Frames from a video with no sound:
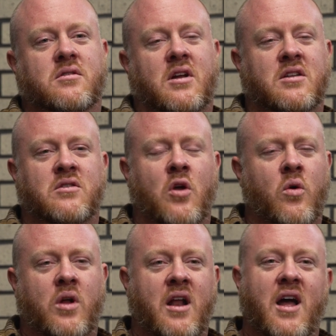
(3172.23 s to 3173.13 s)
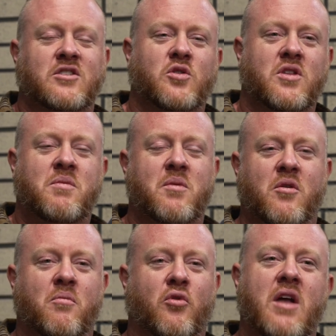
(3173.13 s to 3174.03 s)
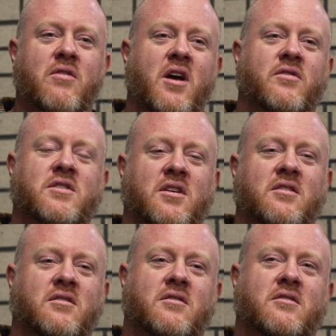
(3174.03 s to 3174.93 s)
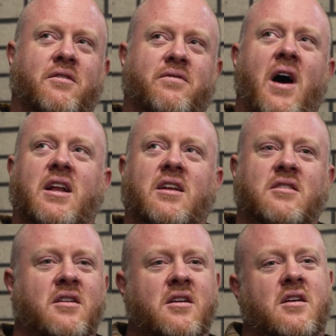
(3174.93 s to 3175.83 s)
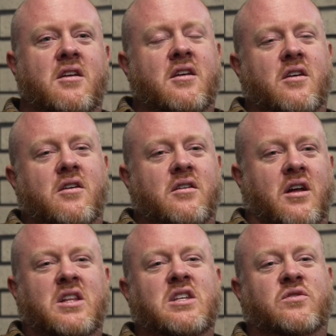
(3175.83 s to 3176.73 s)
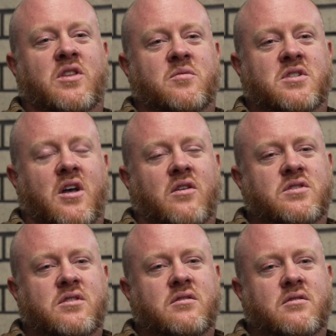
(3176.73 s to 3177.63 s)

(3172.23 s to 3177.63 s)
And I just don't think people are brave enough to define it. Yeah. At least for themselves.